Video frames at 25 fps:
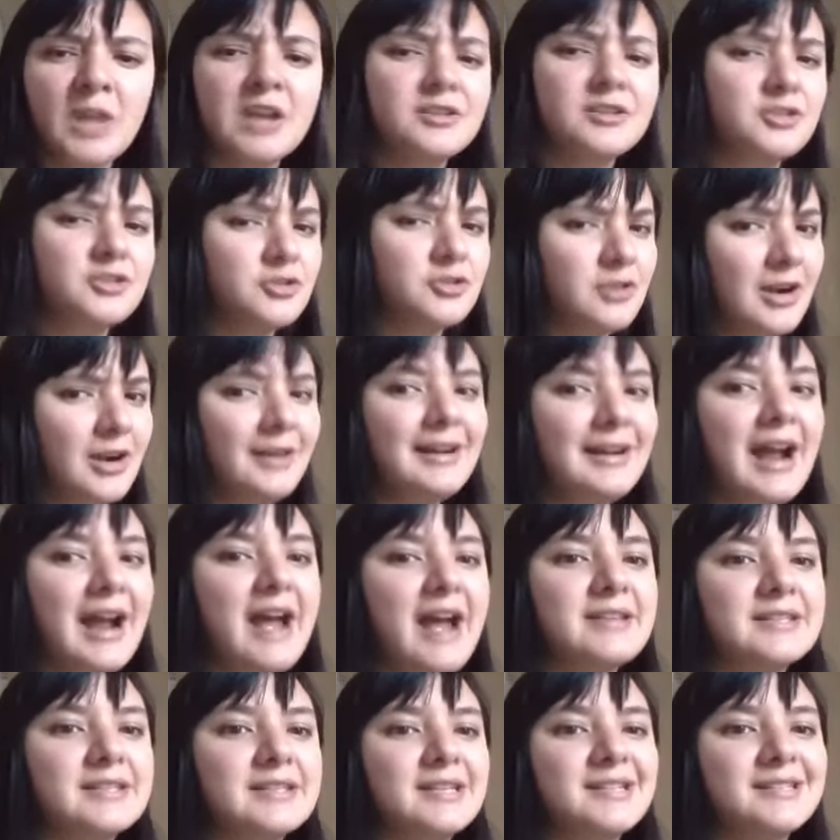Strong
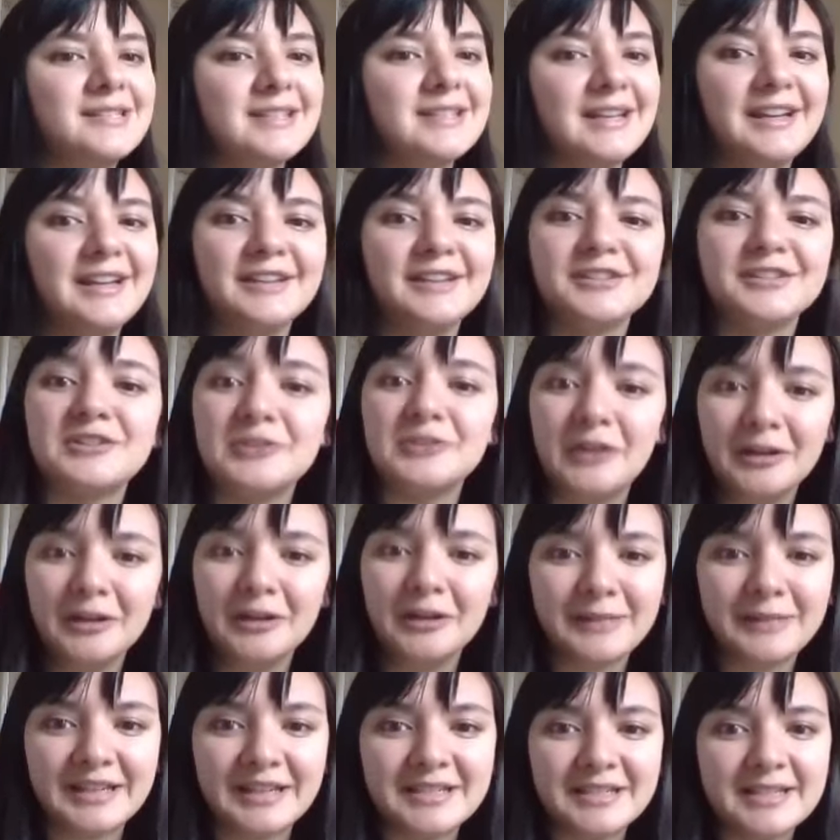acids and
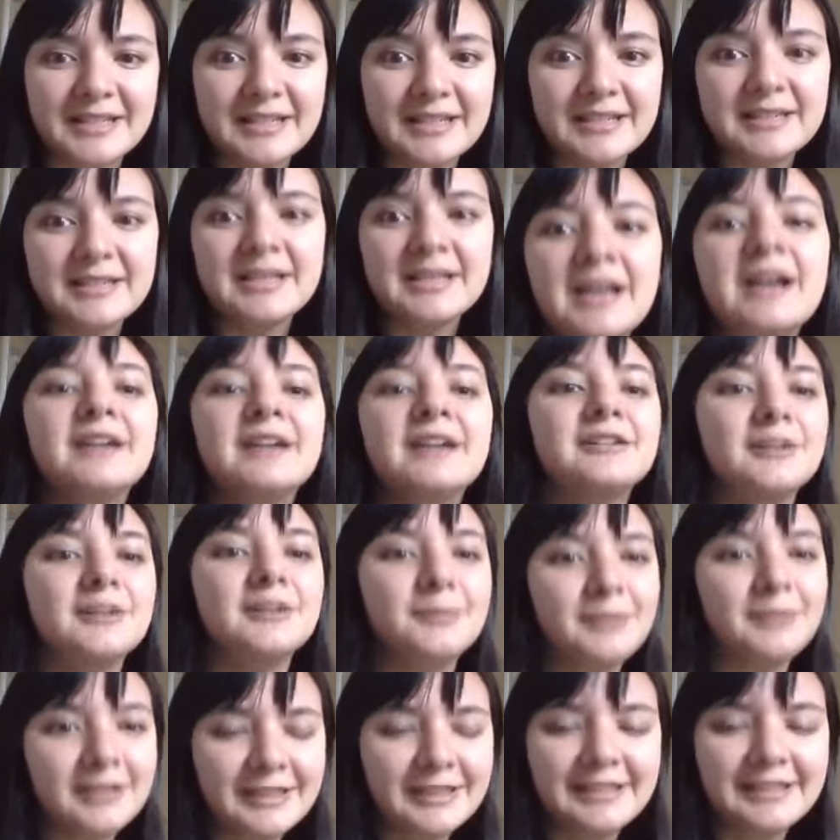strong bases
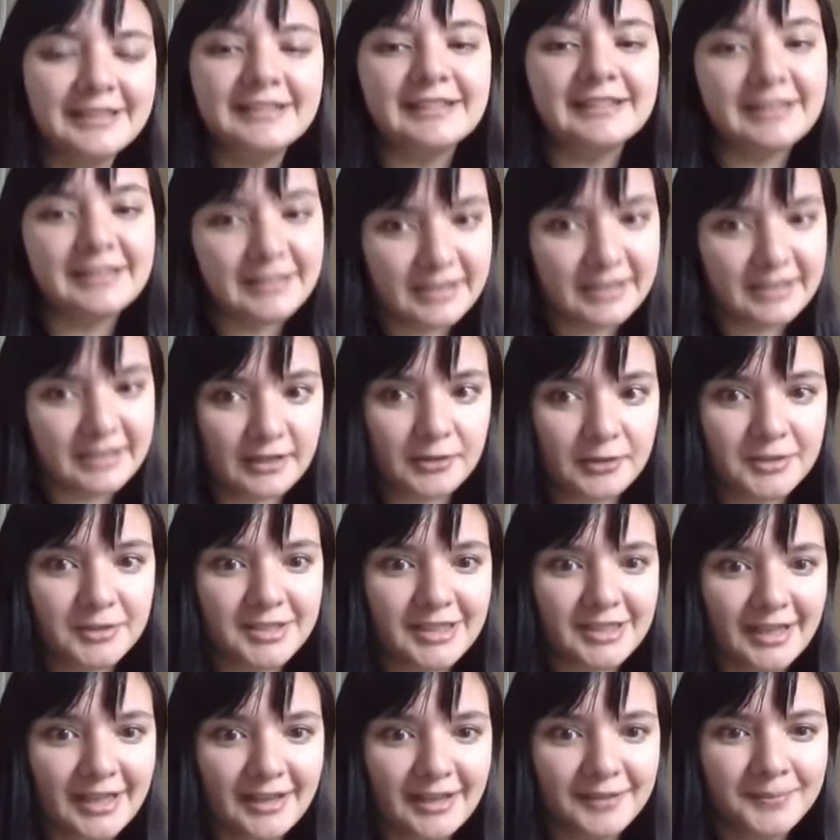completely
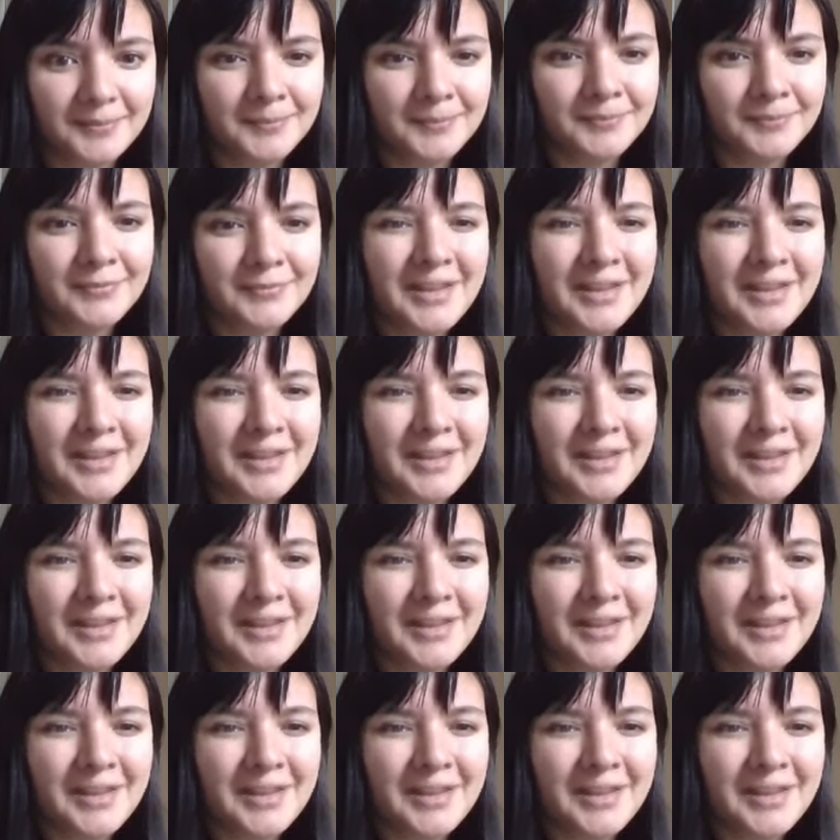dissociate.